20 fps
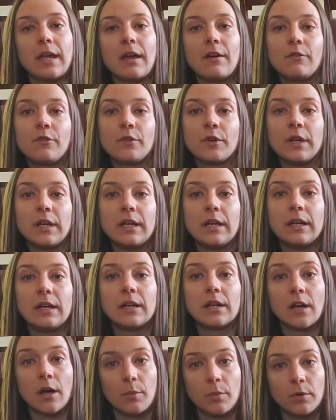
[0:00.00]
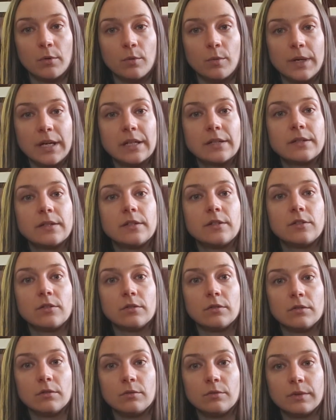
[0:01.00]
every couple weeks
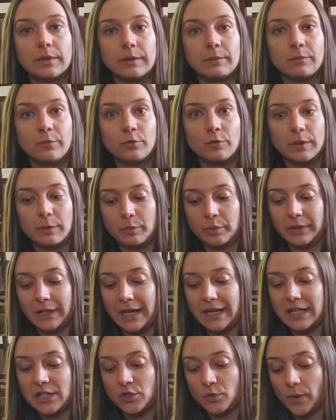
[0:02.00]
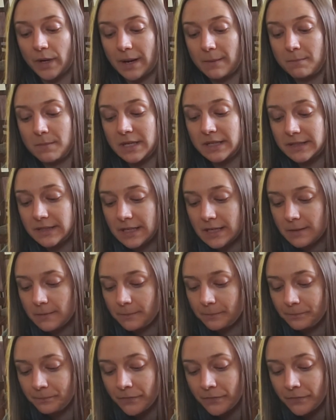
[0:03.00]
to replenish what I'm missing.